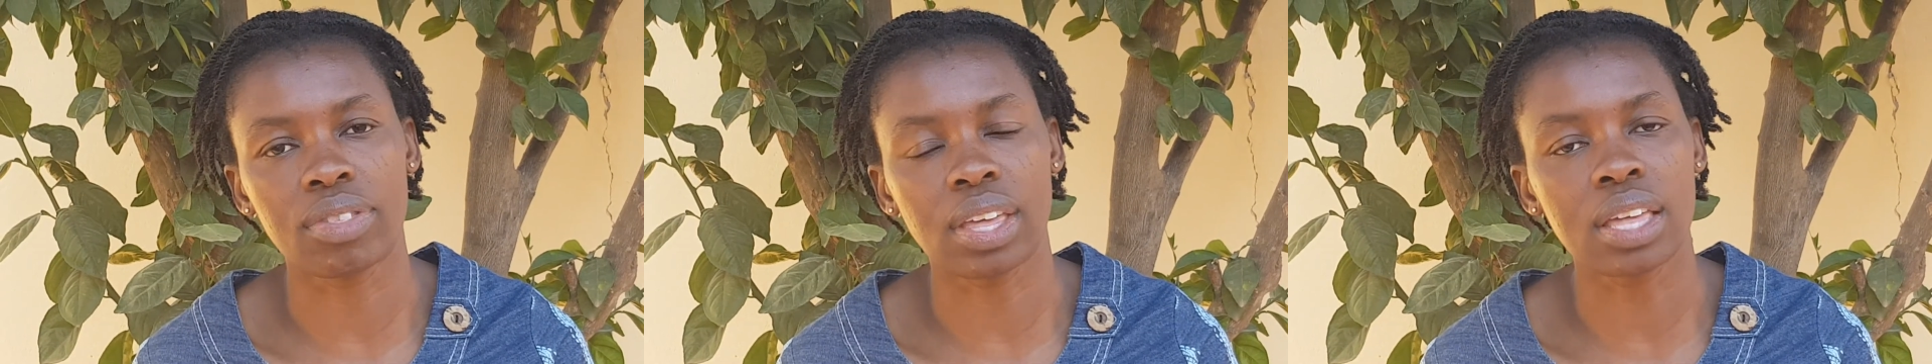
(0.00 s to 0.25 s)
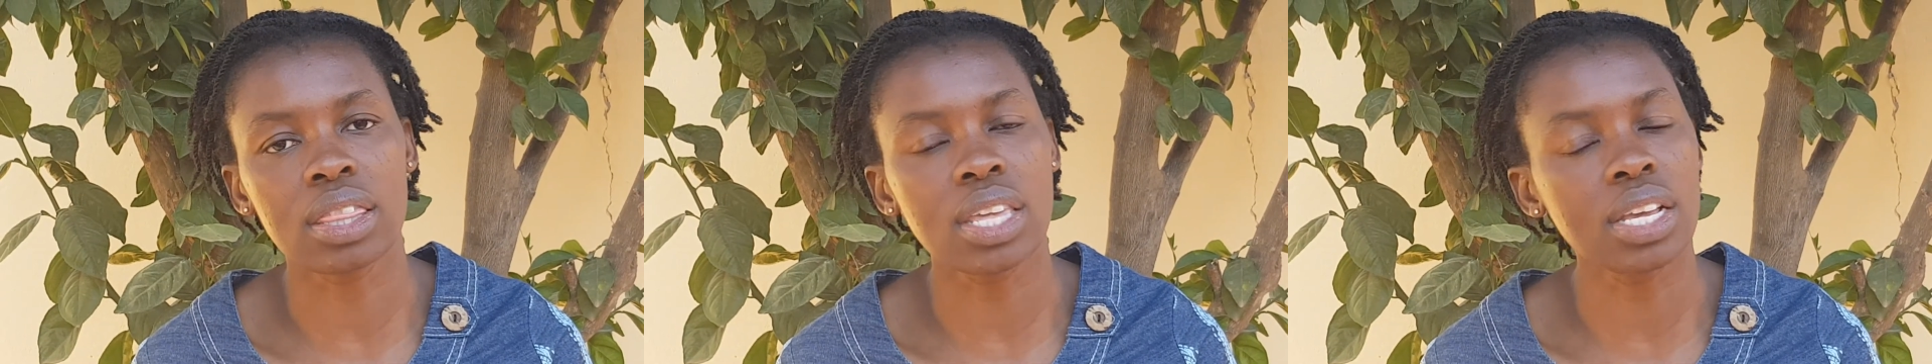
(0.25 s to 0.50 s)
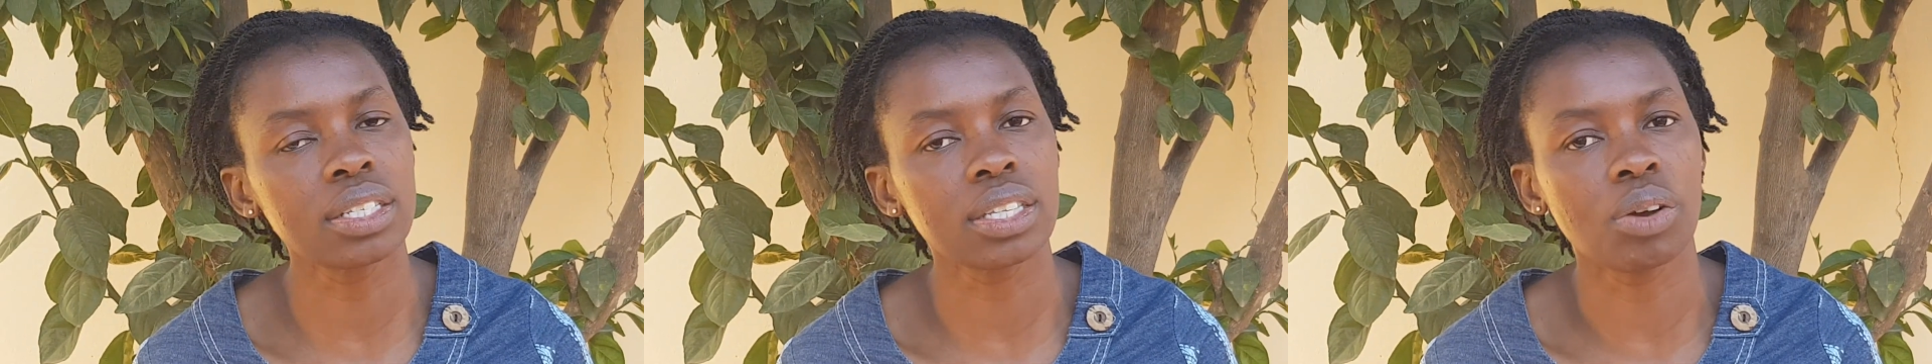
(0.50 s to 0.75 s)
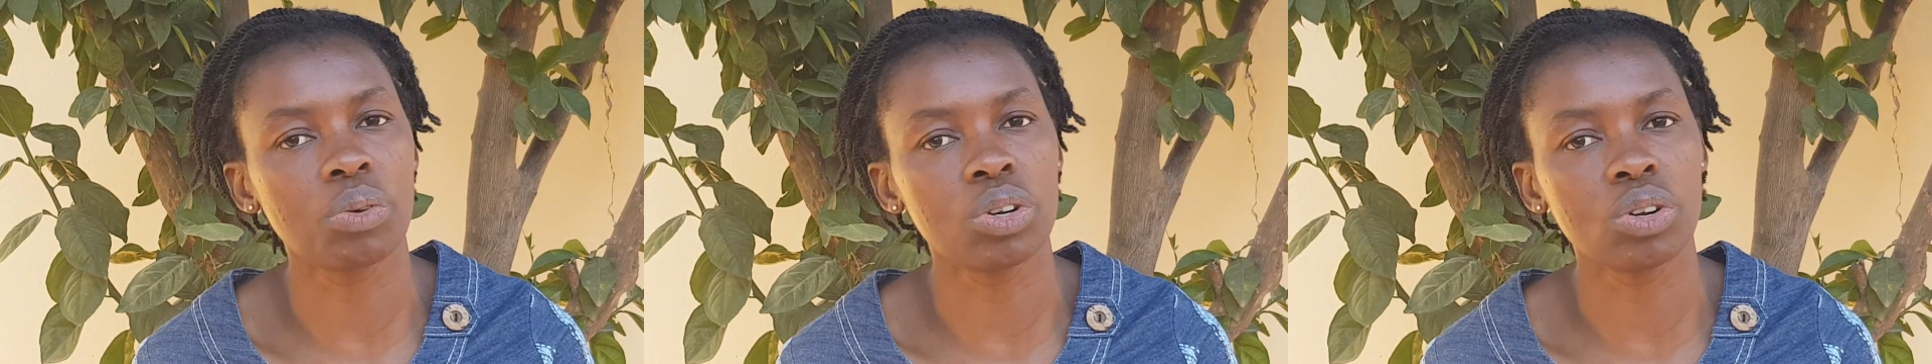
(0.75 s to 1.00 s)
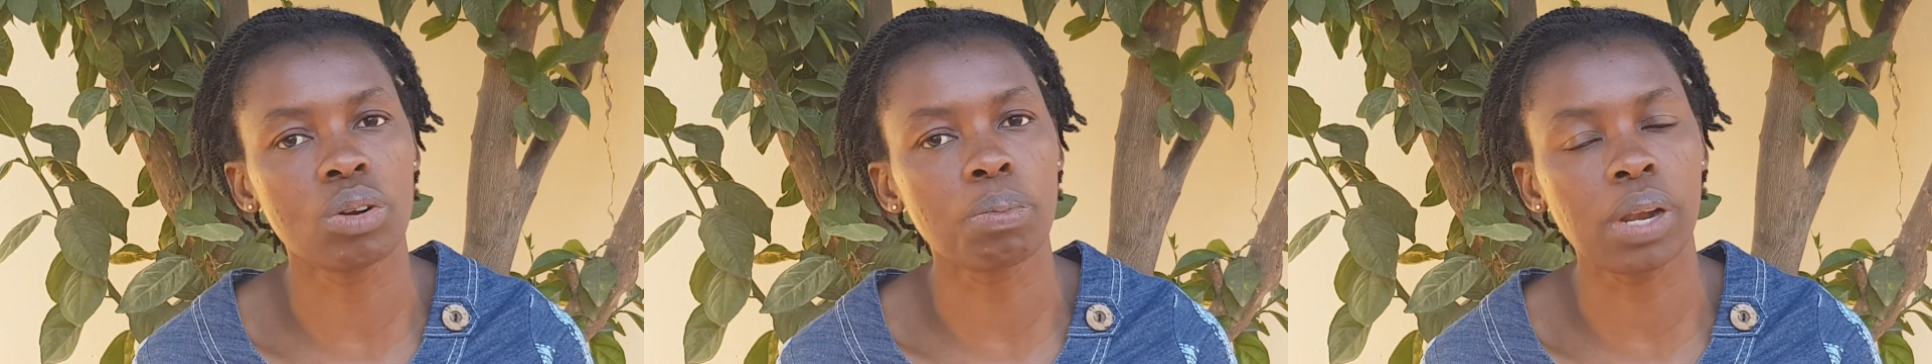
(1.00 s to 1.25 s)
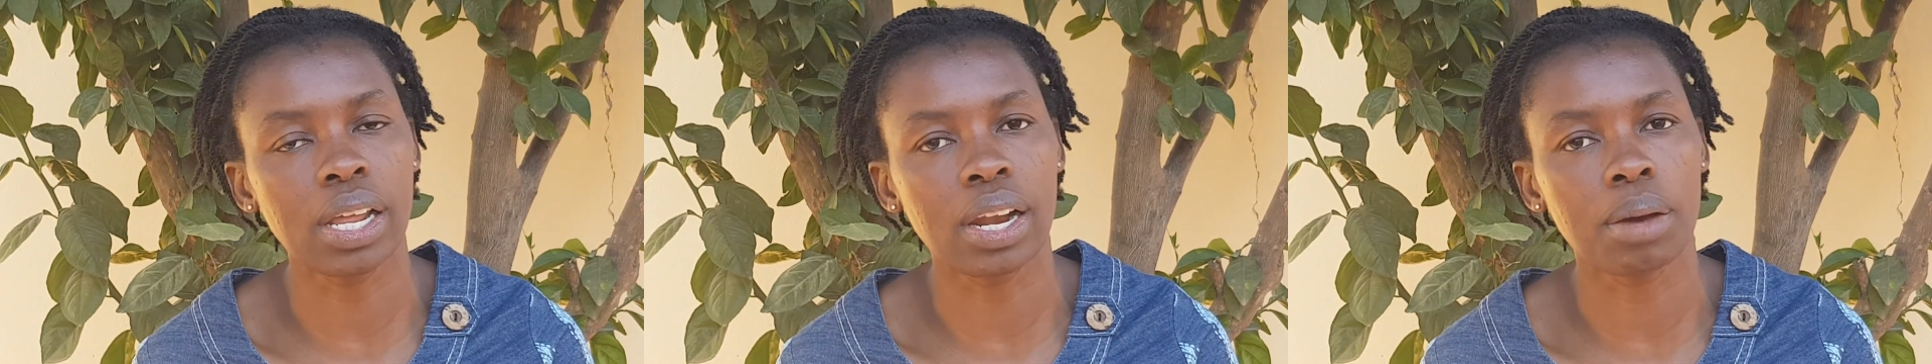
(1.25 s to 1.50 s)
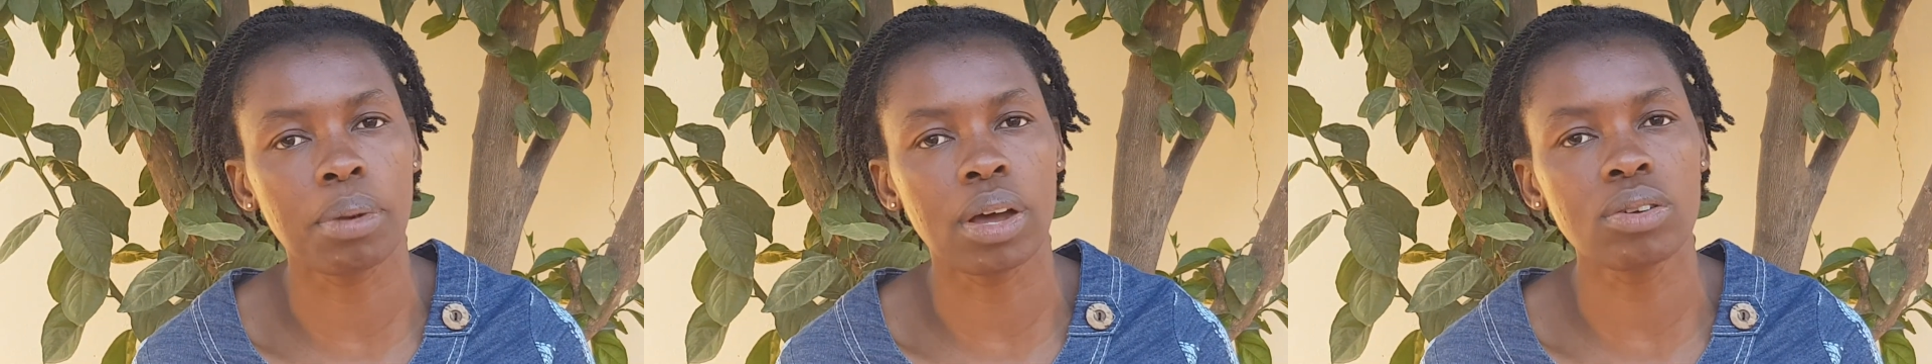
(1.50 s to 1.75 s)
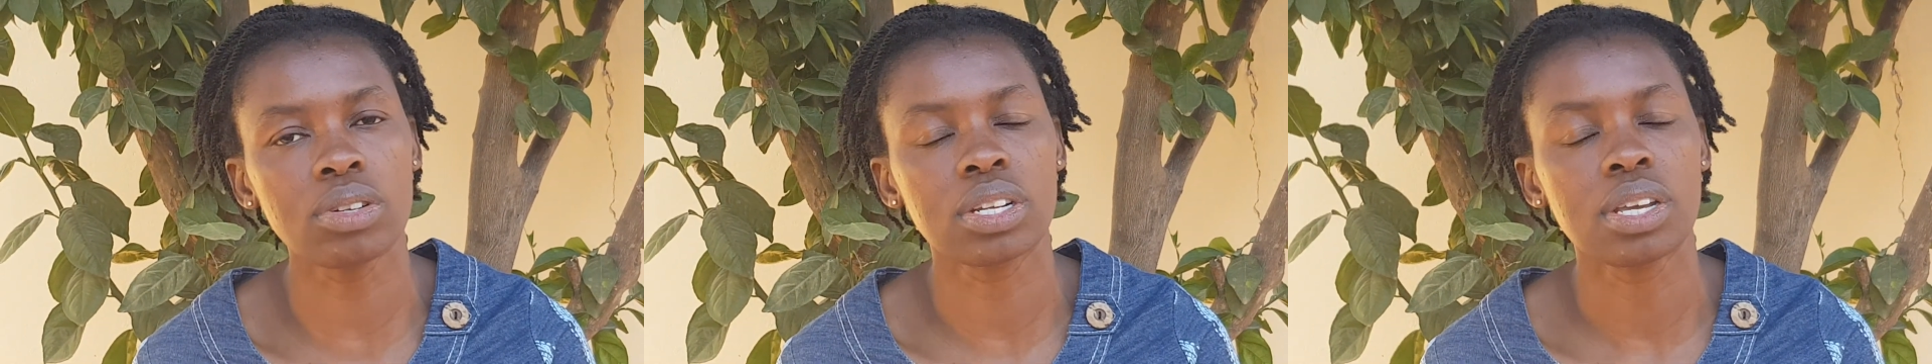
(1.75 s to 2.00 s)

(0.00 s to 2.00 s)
There are things that we don't plan about,